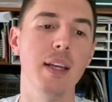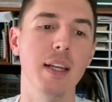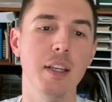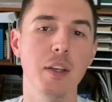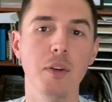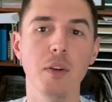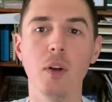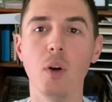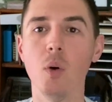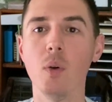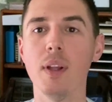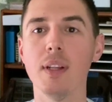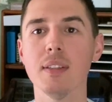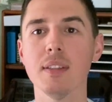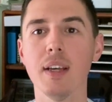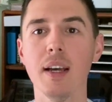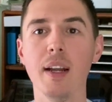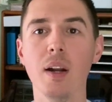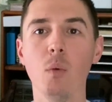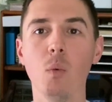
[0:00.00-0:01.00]
and that's
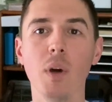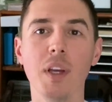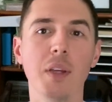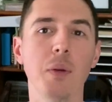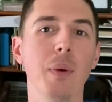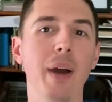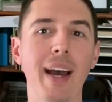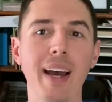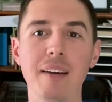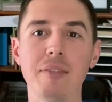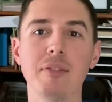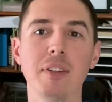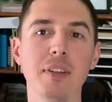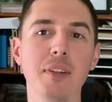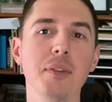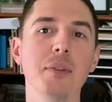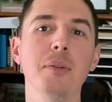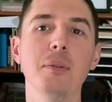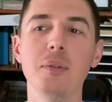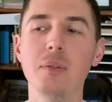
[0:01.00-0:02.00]
kind of what you have to
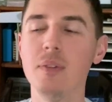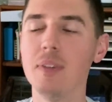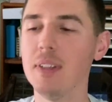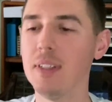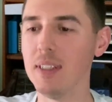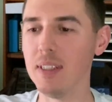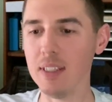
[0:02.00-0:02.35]
do